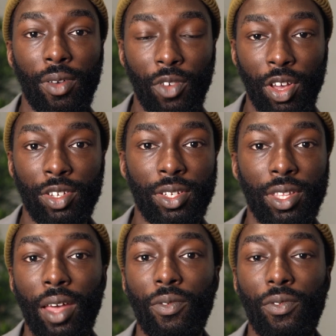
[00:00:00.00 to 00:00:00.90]
version
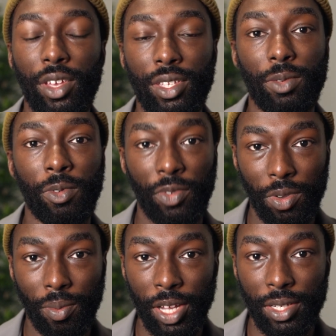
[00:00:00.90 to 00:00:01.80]
that fits within
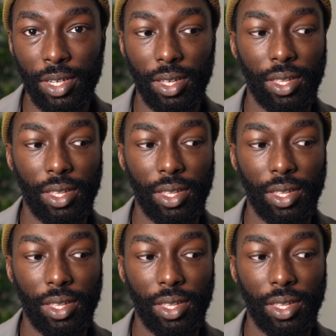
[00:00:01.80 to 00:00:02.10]
your budget.